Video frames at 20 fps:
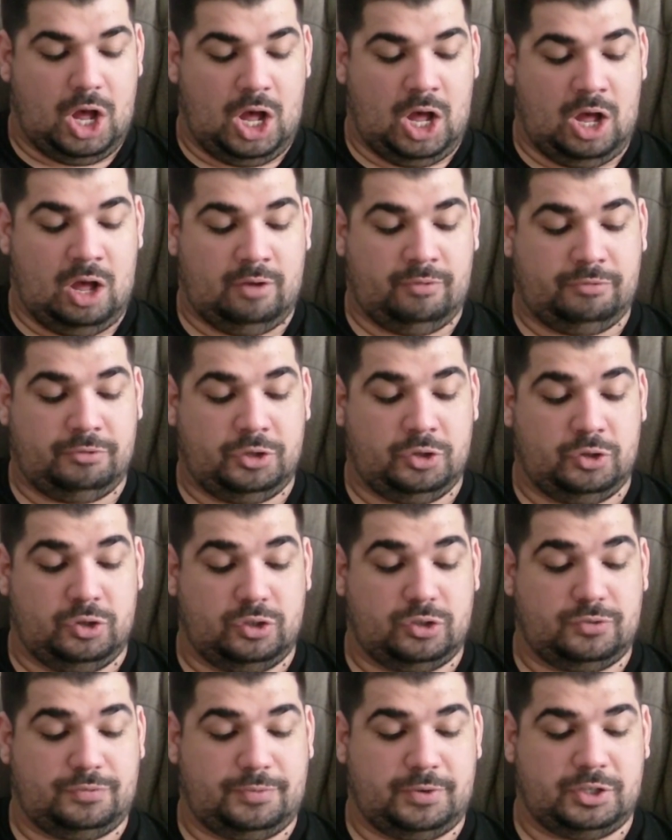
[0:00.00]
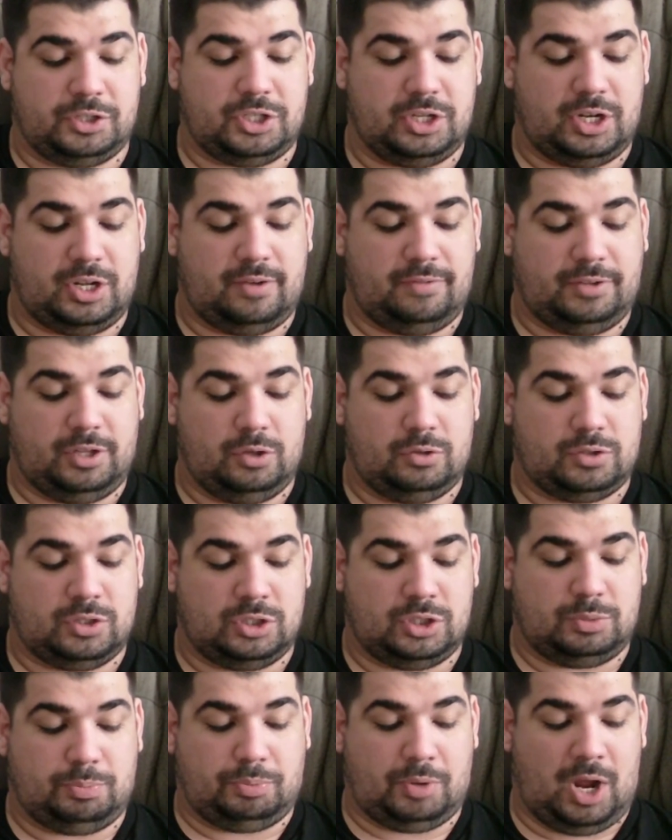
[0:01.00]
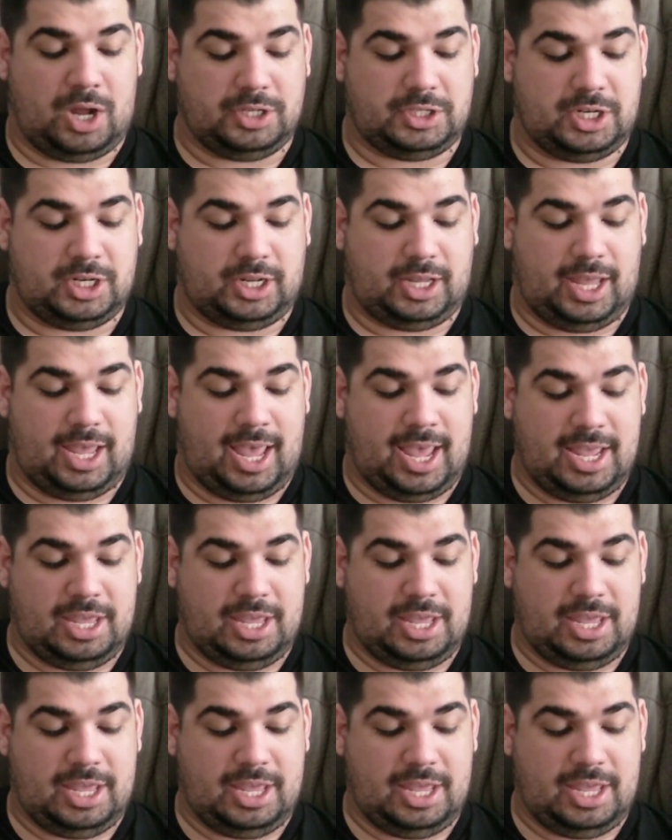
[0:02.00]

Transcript: of University of Houston's Project